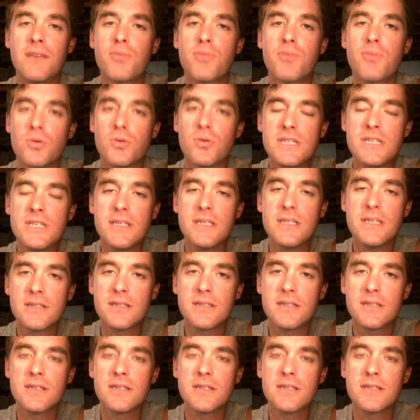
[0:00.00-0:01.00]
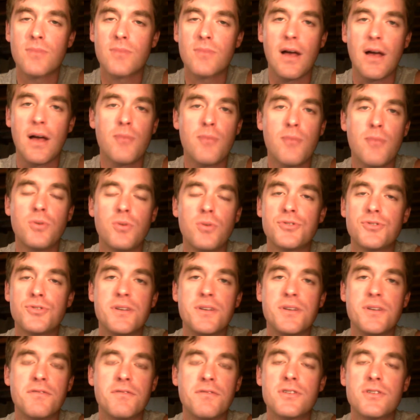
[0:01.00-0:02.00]
proteins. Poultry
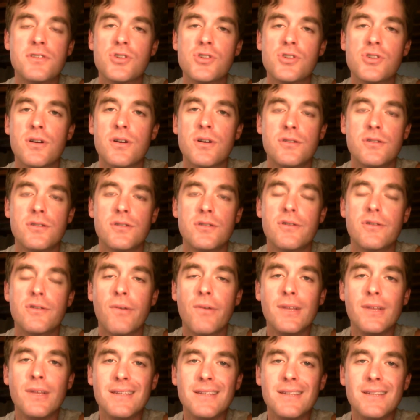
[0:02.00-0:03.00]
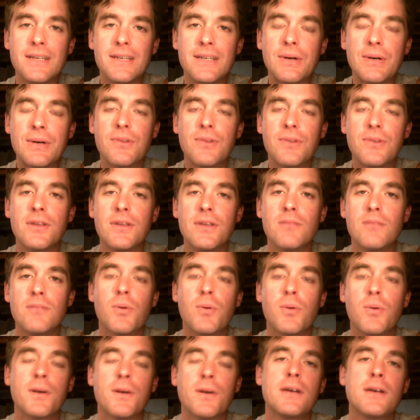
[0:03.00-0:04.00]
and fish are generally leaner than
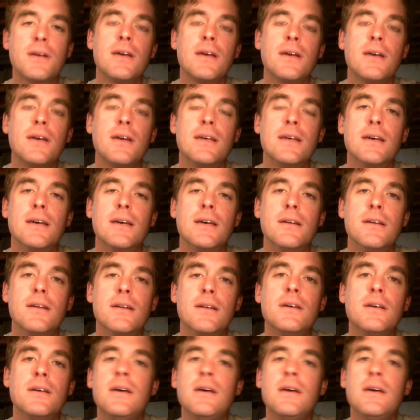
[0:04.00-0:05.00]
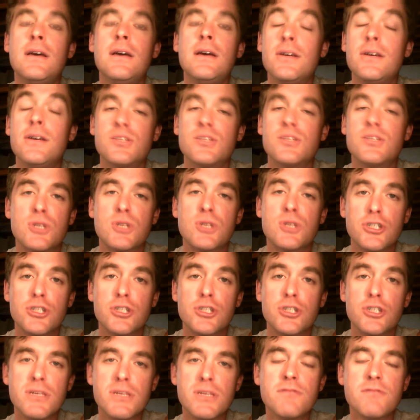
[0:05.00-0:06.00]
pork and especially
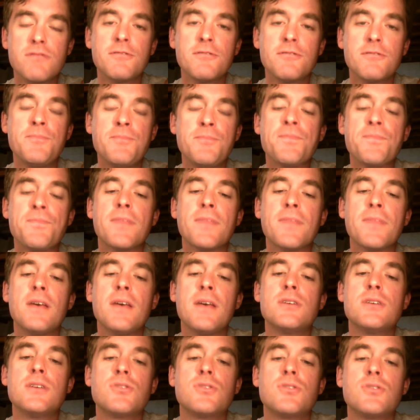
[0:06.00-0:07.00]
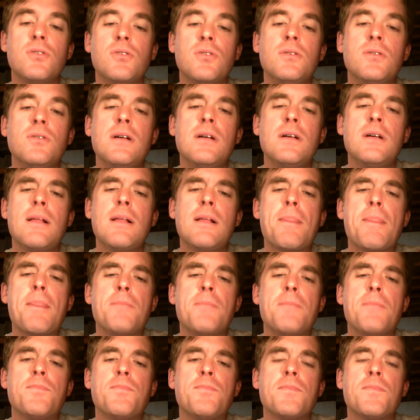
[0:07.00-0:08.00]
beef. So
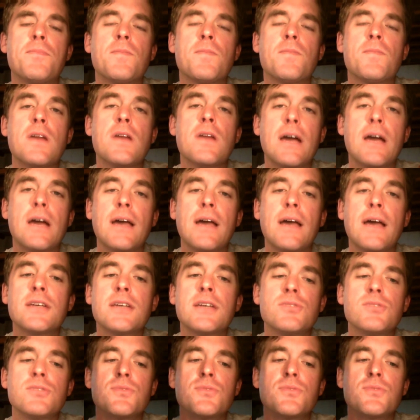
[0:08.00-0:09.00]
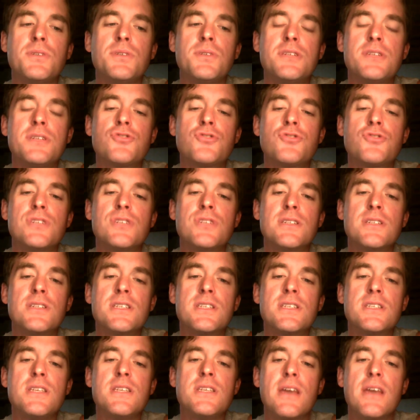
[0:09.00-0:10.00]
I guess it was really interesting to
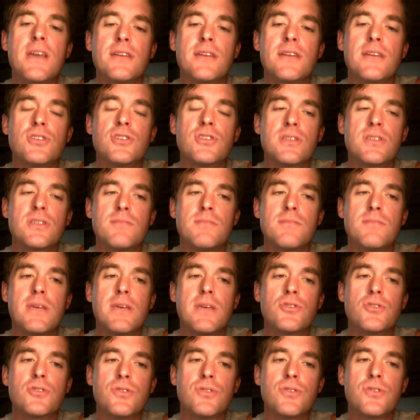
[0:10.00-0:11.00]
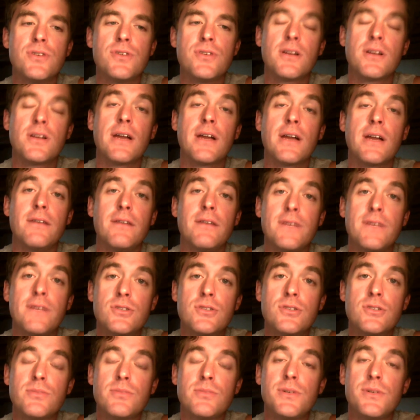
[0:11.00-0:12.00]
see that just making sure you get a lot of
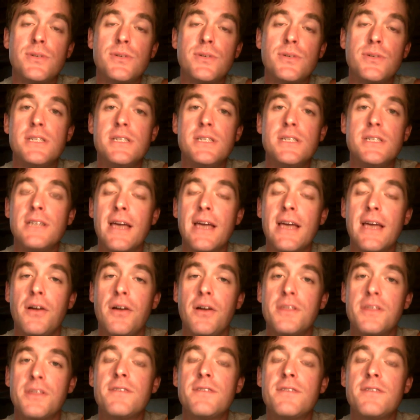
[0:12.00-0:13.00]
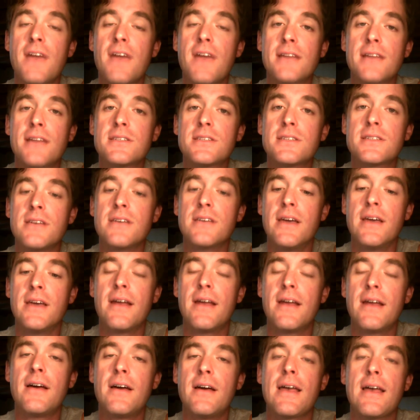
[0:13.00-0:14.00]
vegetables and eating healthy fats and
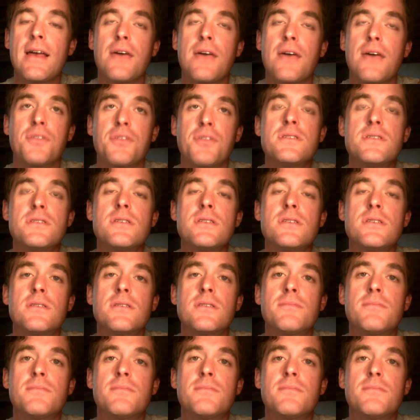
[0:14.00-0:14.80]
healthy